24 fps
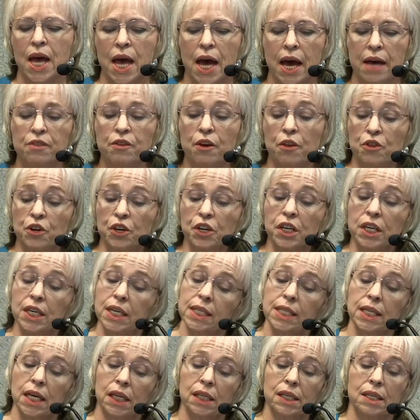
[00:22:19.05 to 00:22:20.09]
And then they're going to
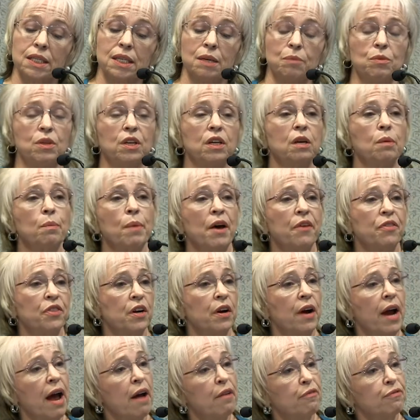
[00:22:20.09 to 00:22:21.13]
tell us something about their
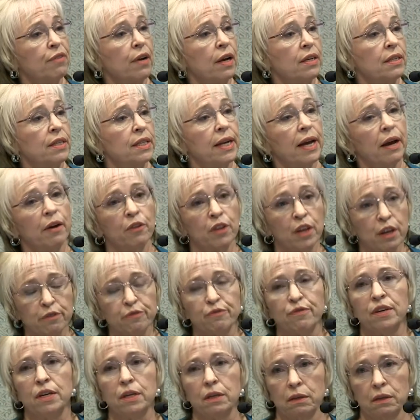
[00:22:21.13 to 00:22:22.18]
affect and how they
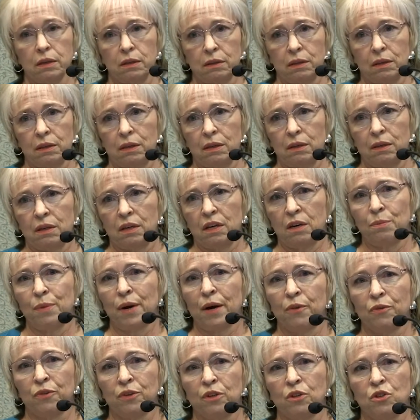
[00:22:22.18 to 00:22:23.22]
feel
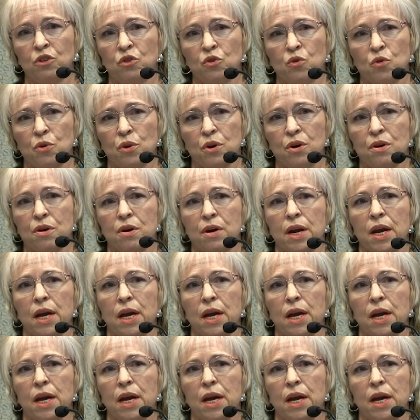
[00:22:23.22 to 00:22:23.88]
about the disorder.